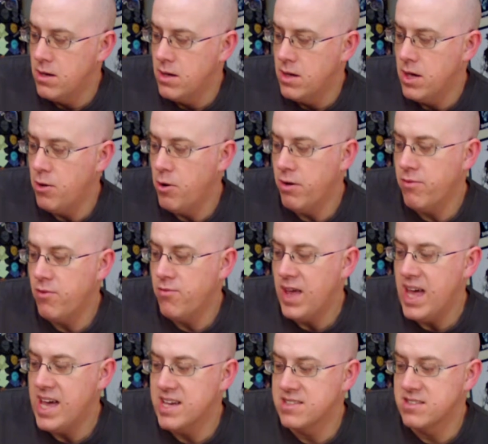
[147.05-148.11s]
However
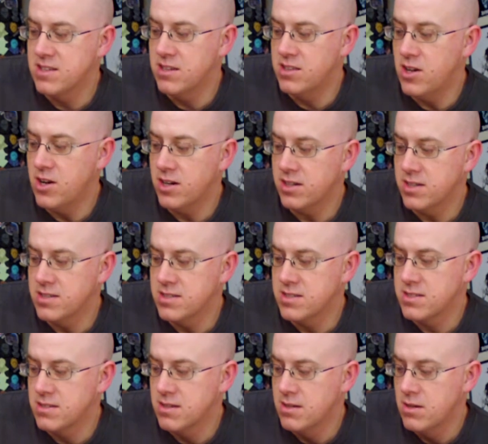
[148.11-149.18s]
vast the
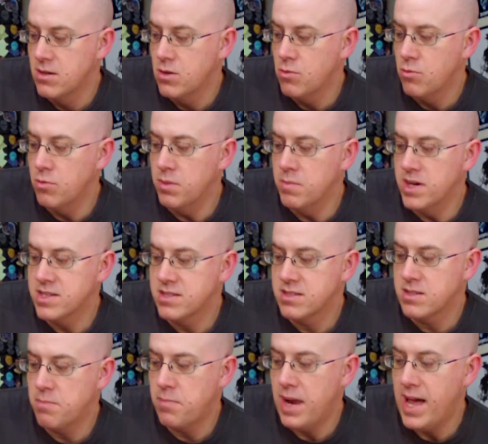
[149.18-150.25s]
darkness, we must
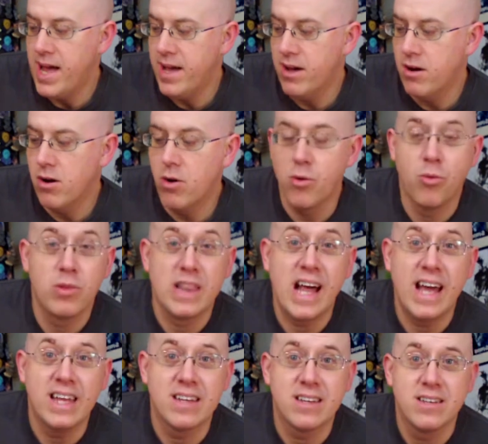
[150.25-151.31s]
supply our own
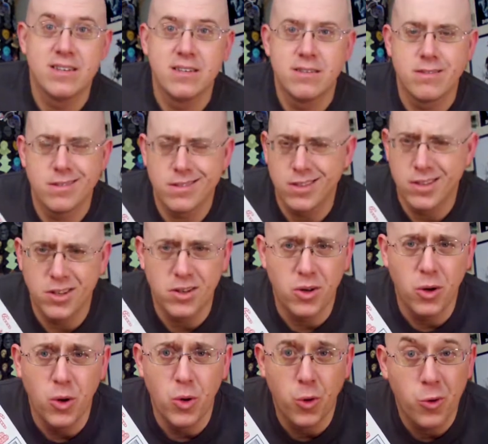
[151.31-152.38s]
light. Good
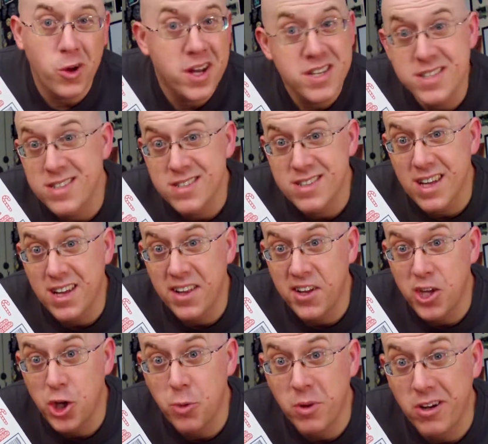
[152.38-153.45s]
old crazy Stanley
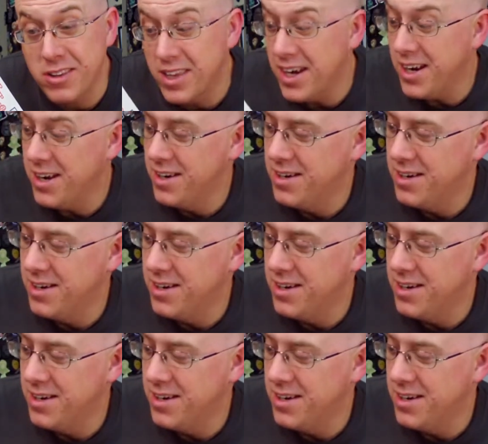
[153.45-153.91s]
Kubrick there.